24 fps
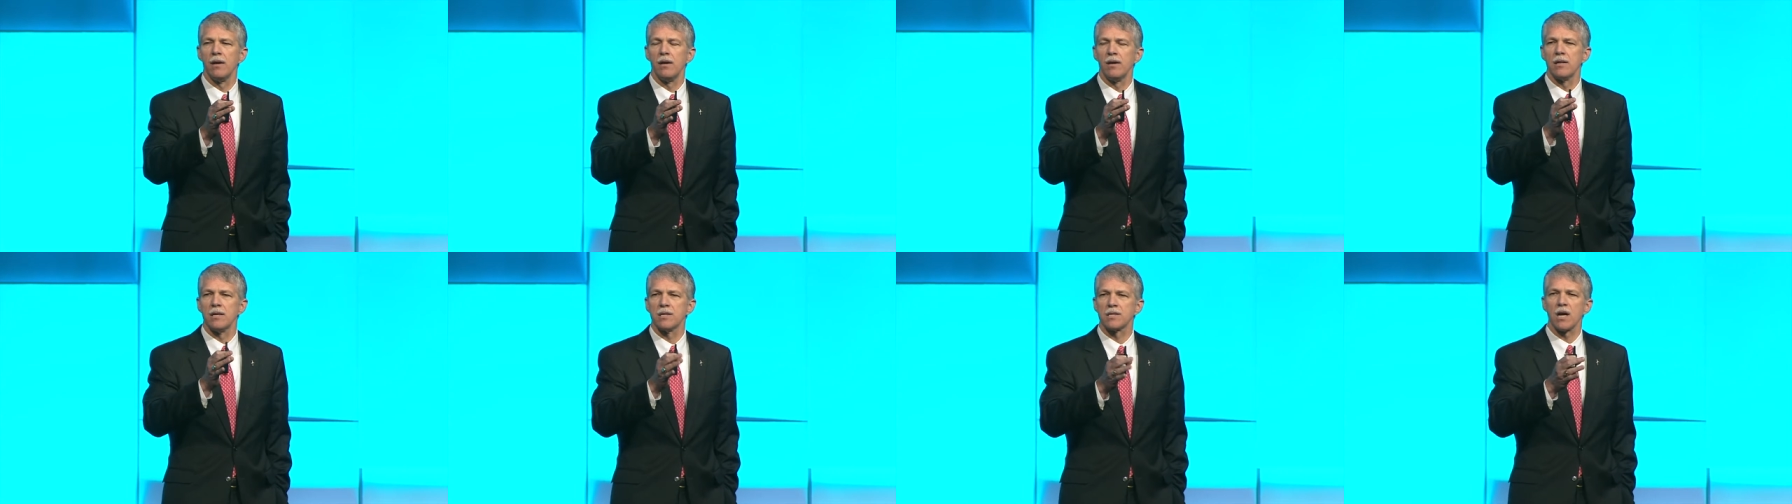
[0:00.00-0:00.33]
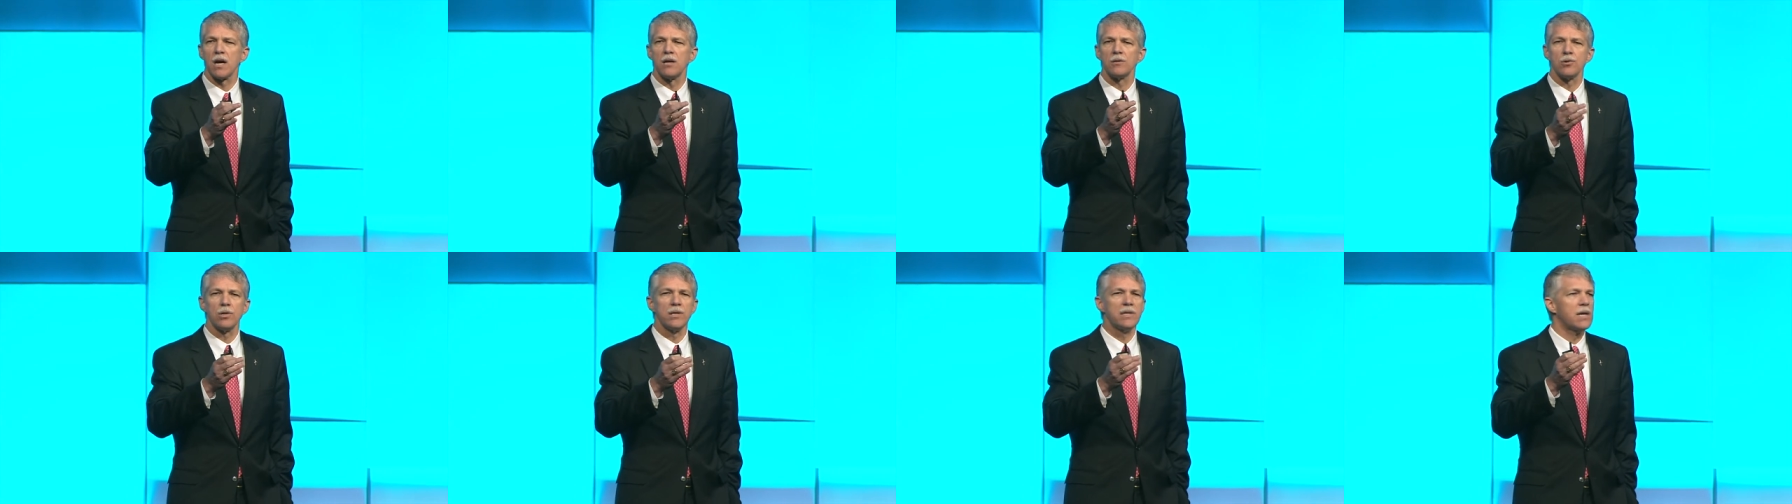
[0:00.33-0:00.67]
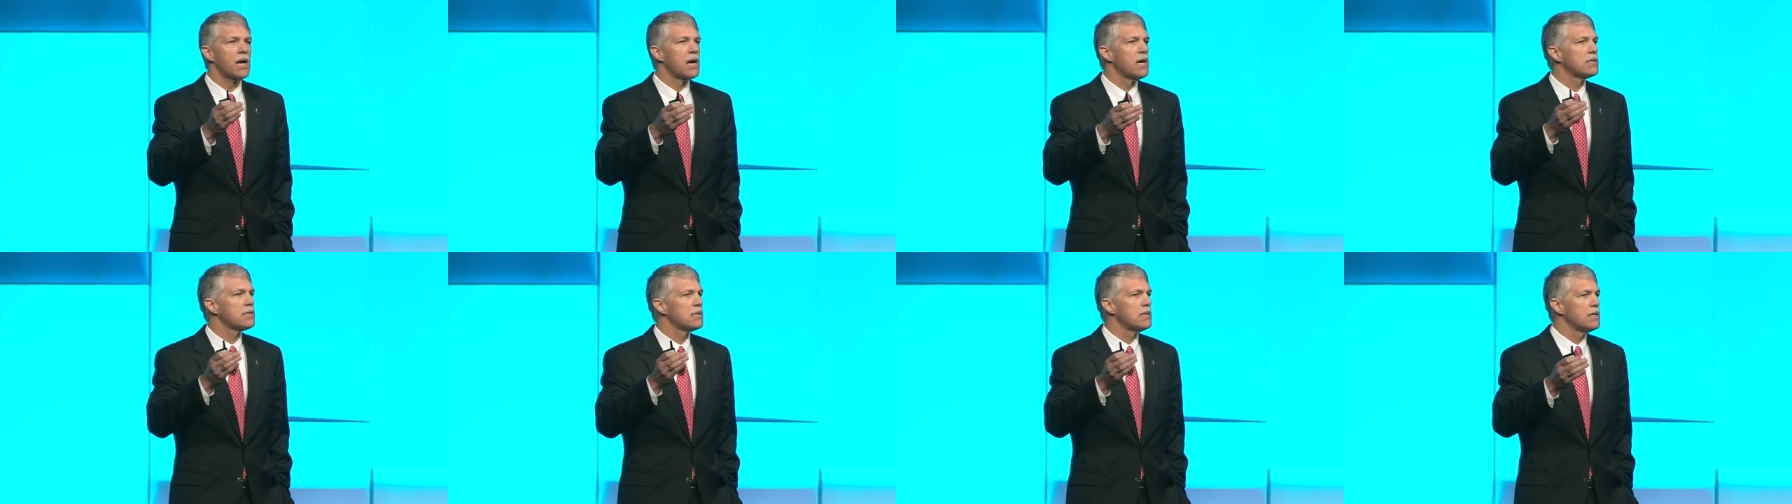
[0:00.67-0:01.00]
This country
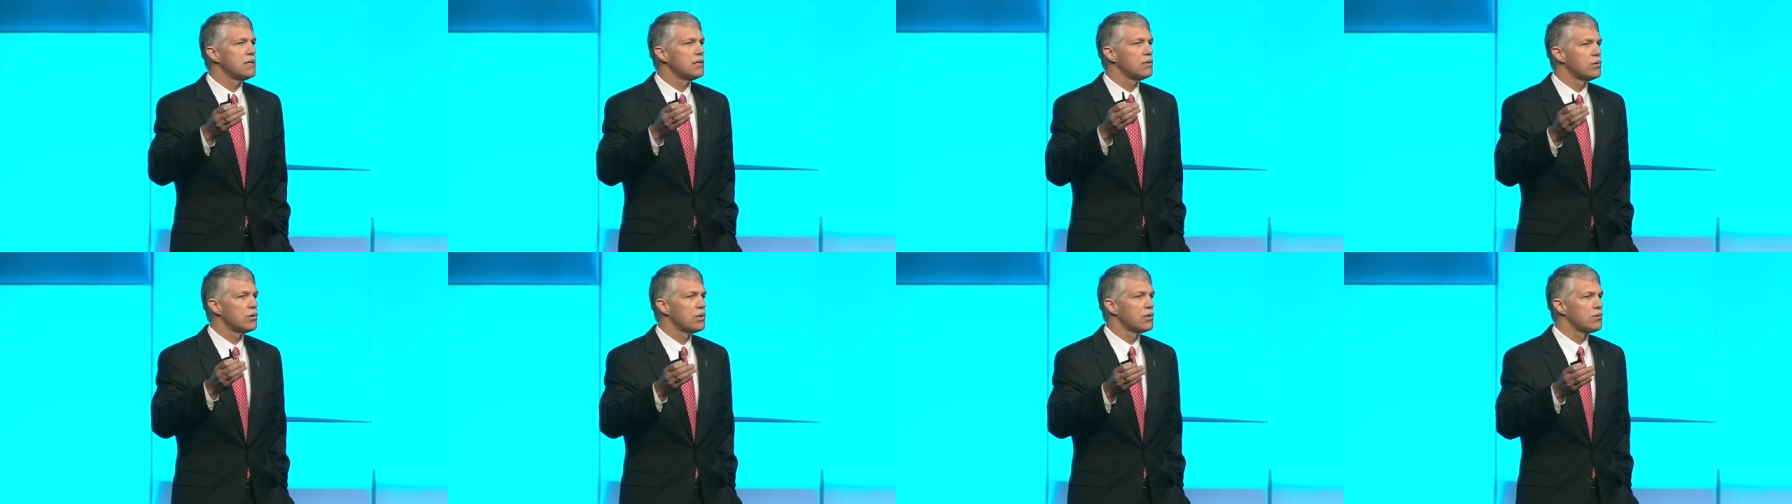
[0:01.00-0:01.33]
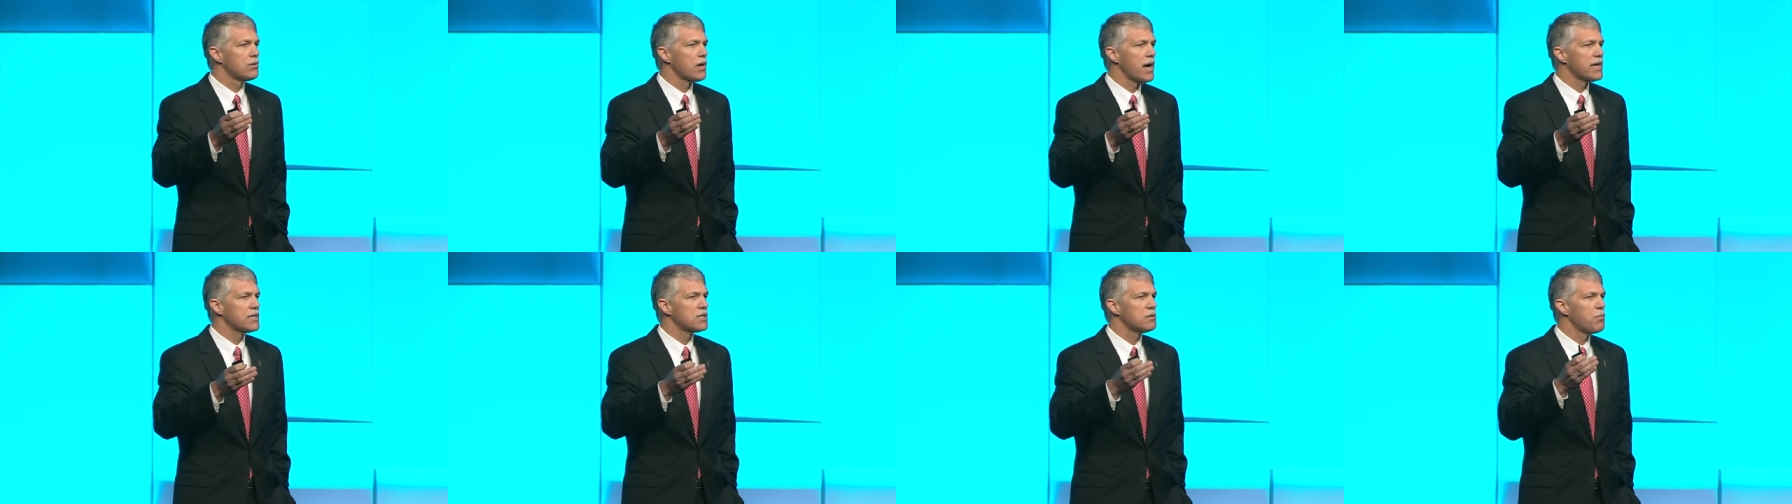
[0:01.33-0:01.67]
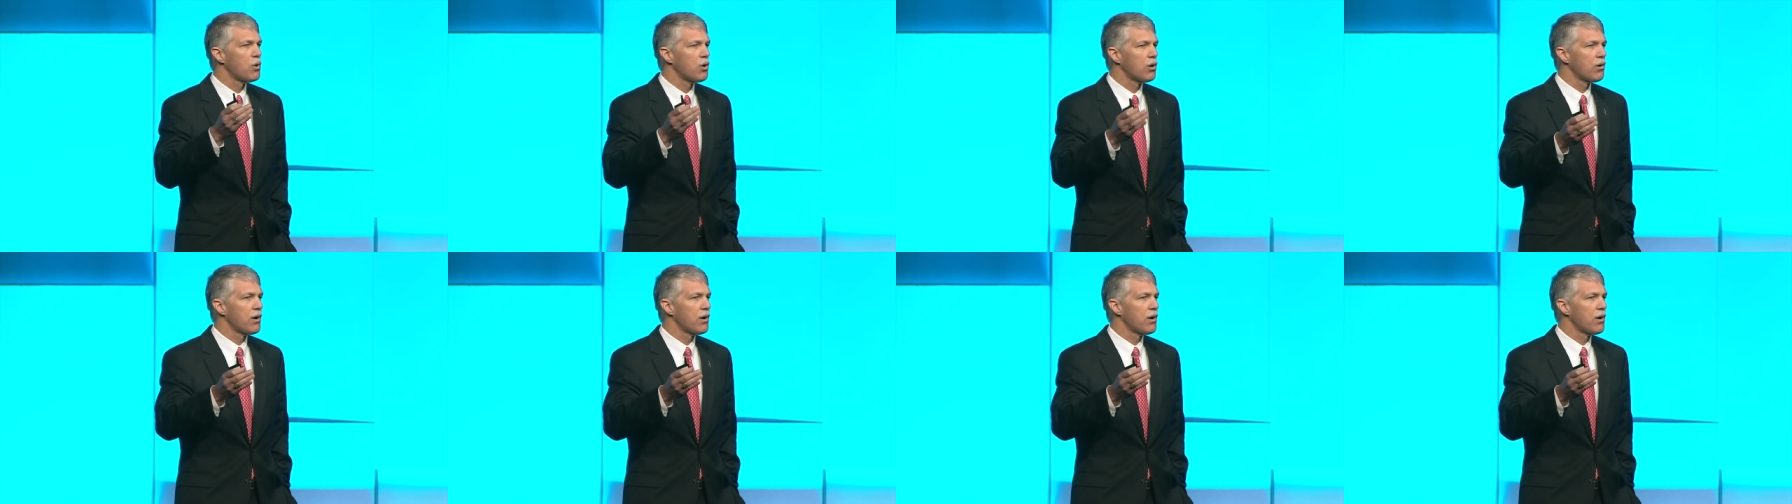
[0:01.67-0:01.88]
does need to address more